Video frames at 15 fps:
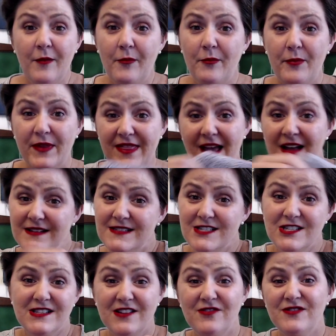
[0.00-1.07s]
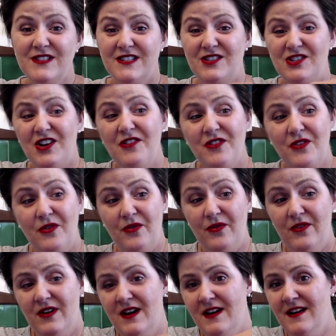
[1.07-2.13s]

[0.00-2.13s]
But that just goes to show you,